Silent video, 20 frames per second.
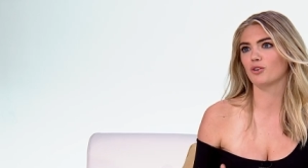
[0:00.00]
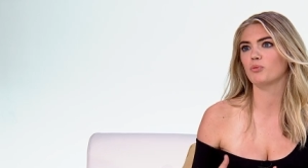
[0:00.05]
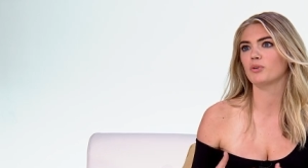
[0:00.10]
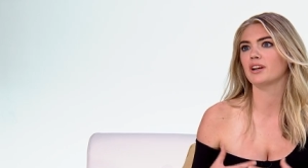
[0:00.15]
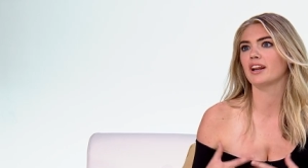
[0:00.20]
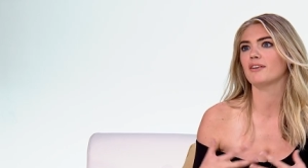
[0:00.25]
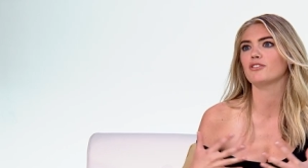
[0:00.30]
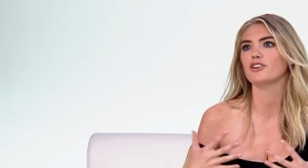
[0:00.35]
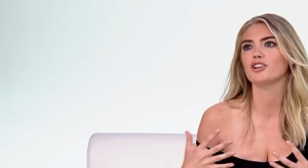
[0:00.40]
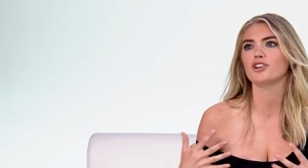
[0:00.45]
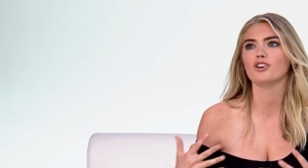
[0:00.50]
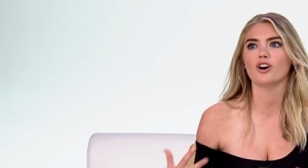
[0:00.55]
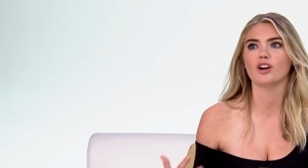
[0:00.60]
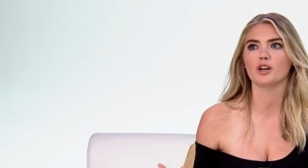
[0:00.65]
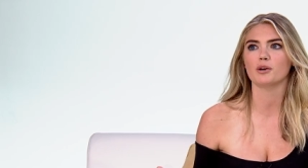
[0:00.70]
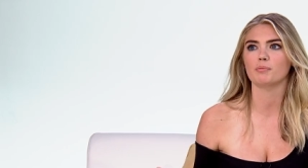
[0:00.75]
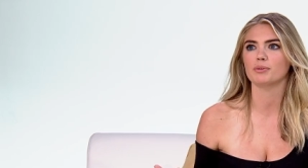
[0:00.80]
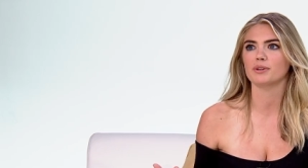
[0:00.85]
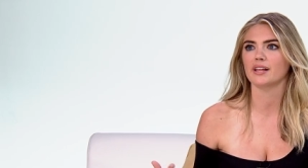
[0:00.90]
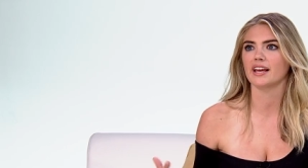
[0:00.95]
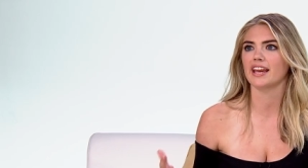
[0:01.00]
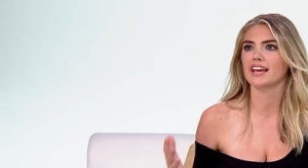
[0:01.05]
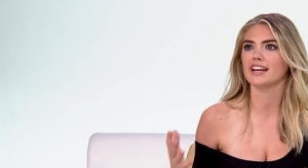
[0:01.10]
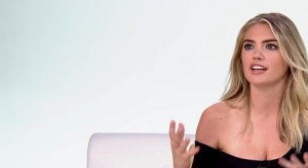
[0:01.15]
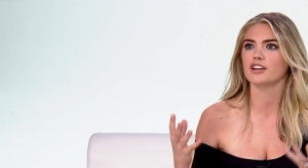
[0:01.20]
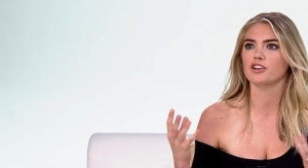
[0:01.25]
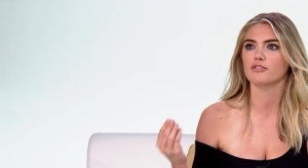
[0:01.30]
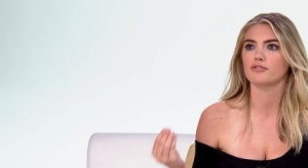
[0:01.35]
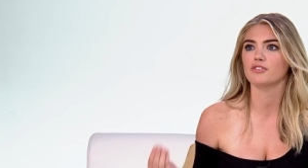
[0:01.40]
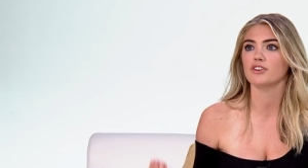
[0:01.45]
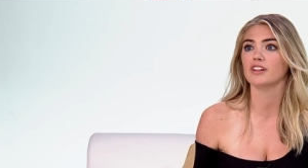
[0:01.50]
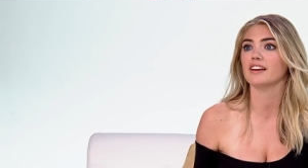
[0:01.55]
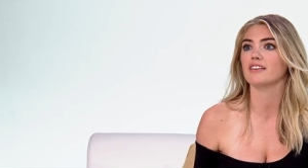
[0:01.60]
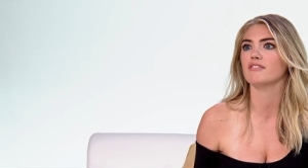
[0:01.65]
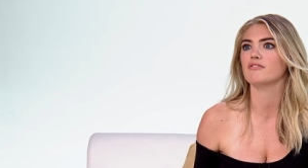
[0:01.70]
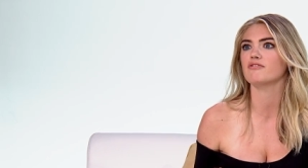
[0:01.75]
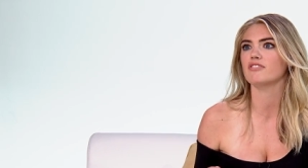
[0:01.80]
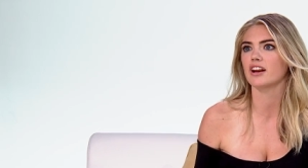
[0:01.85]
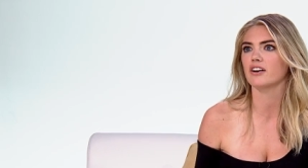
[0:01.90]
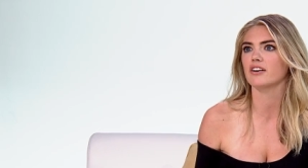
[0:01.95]
Whenever you're on a plane and you're feeling
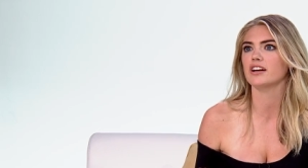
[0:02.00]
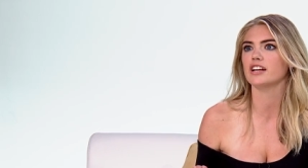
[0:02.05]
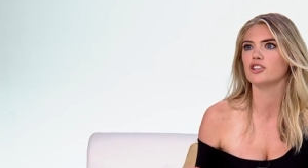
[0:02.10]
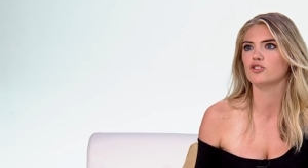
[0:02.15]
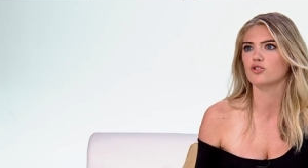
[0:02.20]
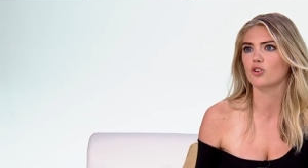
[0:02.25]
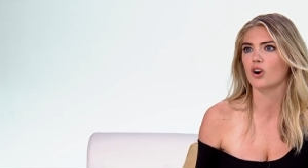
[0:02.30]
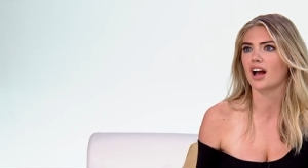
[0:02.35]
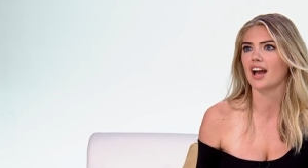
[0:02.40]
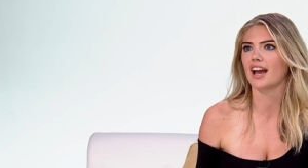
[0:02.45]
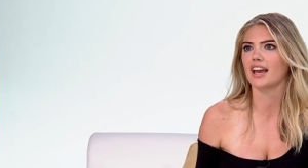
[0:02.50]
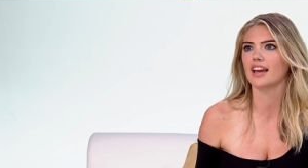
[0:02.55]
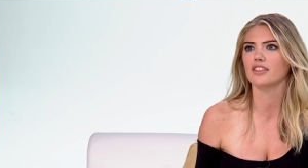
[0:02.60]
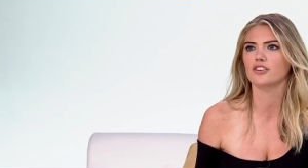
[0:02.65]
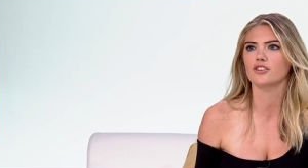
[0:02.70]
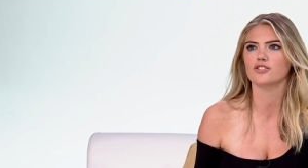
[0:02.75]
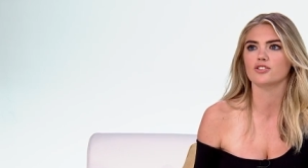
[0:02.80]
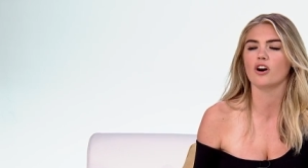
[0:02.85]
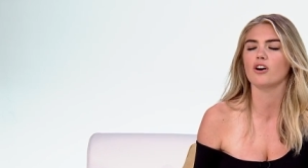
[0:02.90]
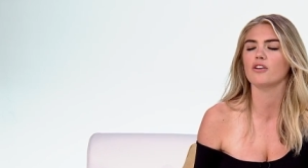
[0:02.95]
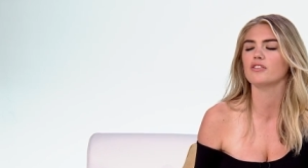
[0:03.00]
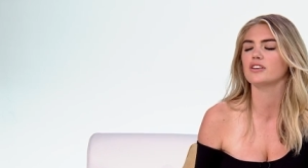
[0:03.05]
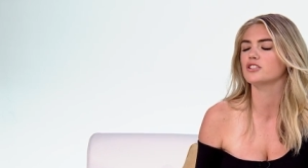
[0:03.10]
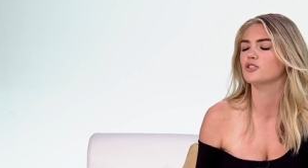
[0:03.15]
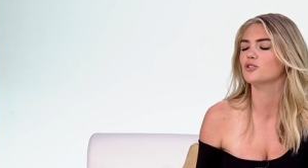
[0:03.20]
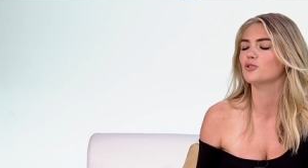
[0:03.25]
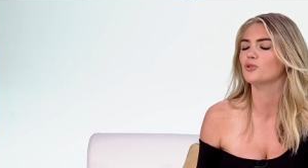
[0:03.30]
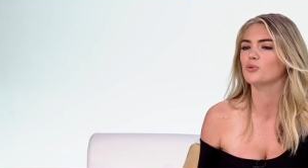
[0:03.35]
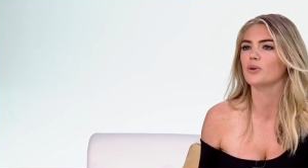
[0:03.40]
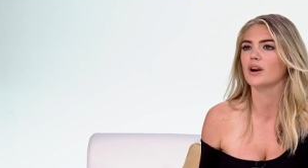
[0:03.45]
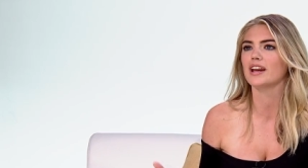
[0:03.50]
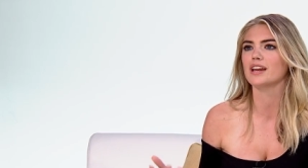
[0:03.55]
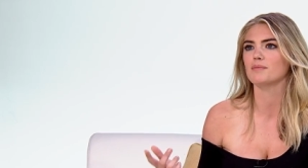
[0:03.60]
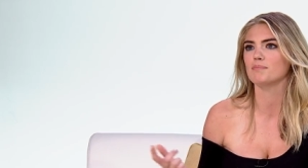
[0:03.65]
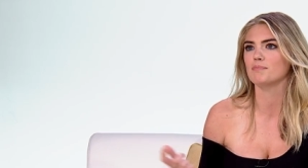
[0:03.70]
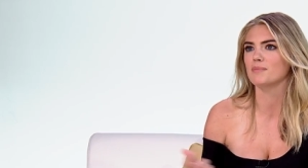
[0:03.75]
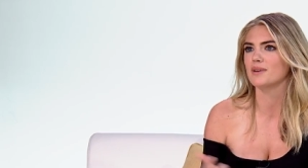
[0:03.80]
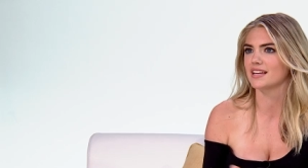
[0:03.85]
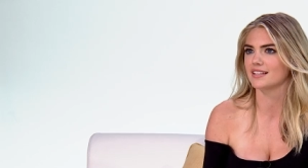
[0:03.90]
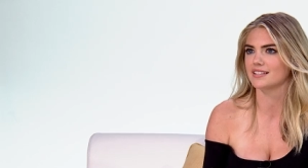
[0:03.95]
very dry, there's all these great
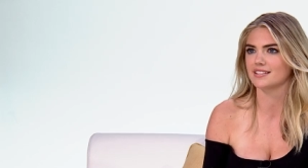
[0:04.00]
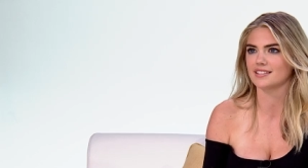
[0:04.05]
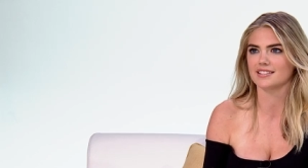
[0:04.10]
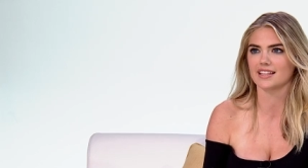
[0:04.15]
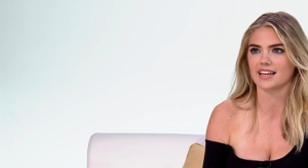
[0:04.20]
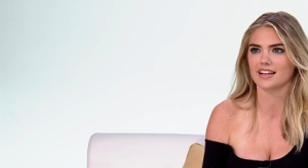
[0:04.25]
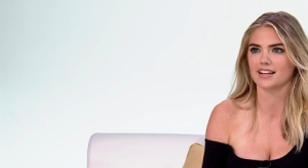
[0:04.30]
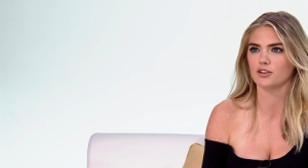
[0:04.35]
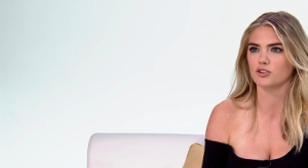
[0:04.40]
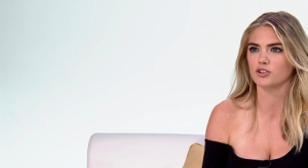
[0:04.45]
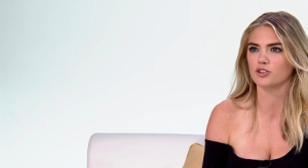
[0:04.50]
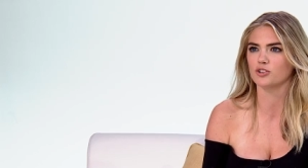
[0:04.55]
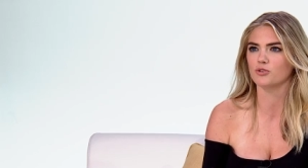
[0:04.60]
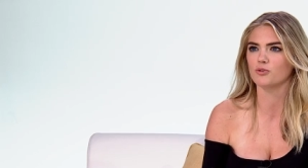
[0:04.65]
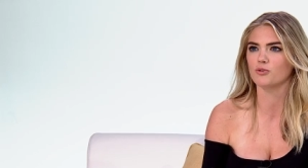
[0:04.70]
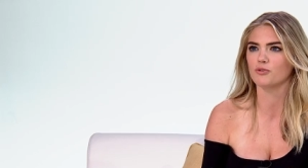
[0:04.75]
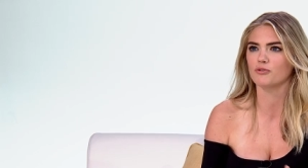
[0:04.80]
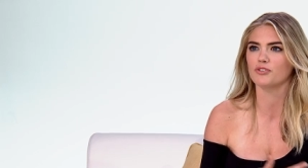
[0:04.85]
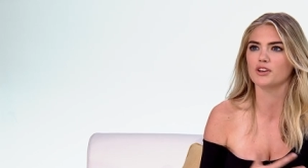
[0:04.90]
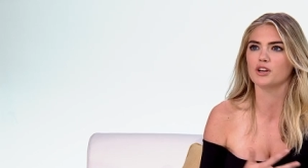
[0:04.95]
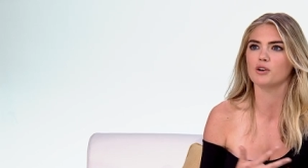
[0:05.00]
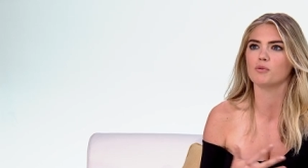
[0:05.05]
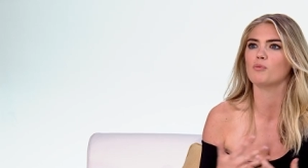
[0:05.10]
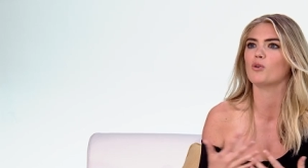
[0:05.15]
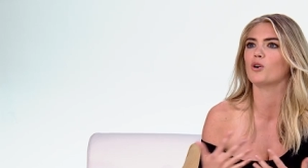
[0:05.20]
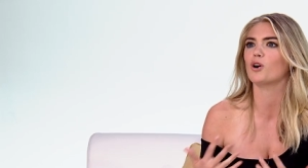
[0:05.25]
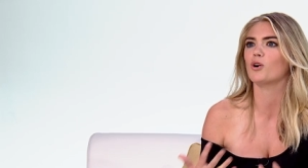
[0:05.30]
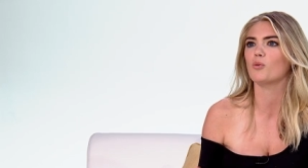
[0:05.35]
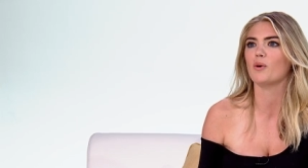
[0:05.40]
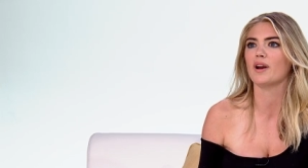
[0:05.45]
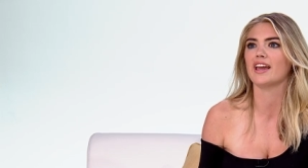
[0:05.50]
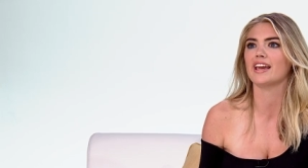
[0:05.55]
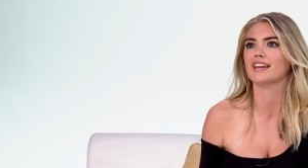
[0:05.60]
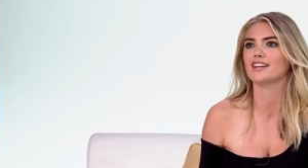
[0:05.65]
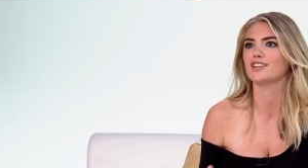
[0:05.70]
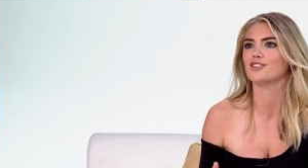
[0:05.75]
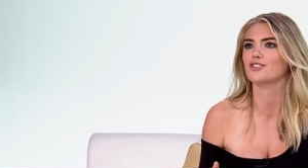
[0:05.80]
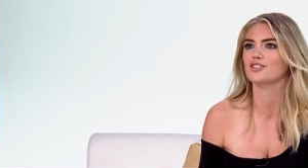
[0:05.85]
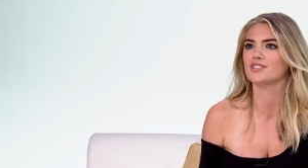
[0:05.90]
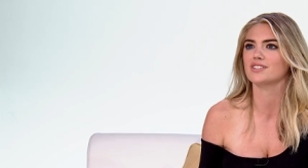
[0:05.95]
mists that you feel more awake
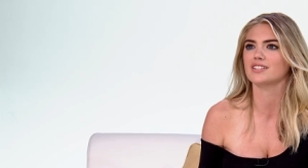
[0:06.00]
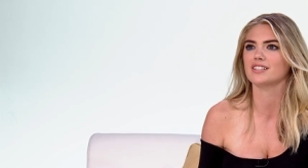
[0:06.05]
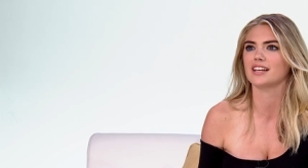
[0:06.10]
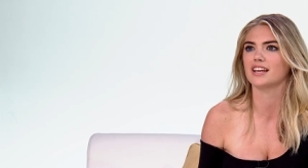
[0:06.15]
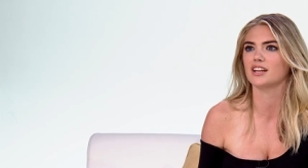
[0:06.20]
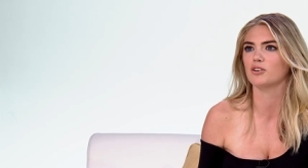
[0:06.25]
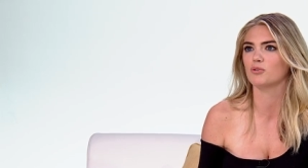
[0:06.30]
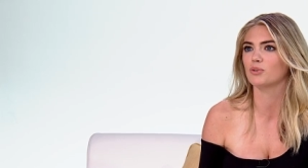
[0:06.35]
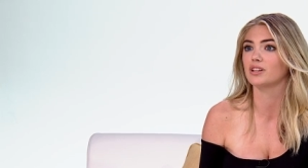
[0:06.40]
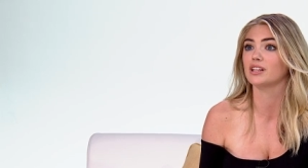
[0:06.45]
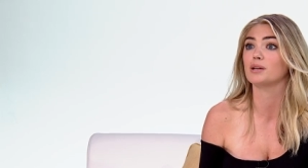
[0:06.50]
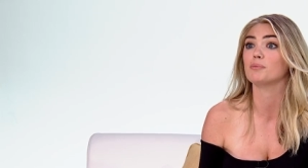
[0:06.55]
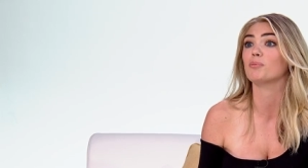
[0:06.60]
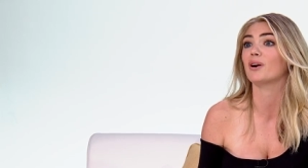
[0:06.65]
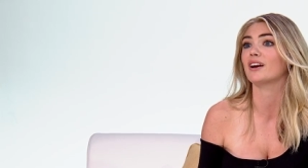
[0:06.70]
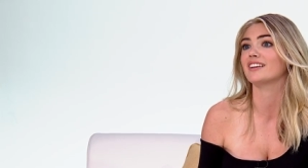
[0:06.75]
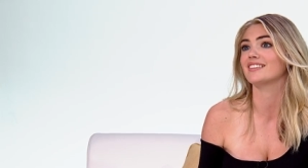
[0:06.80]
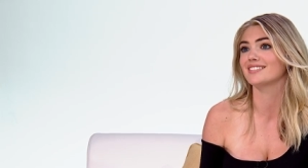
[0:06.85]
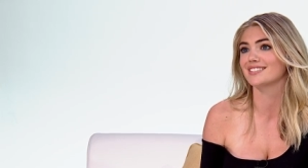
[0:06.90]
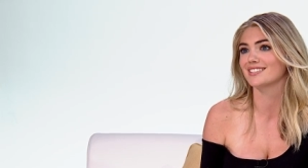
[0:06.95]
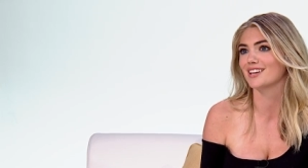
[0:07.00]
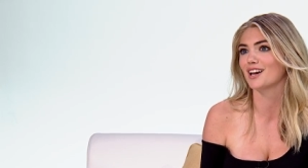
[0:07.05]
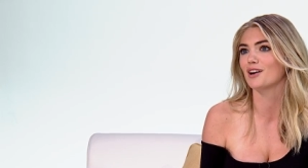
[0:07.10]
and your skin really brightens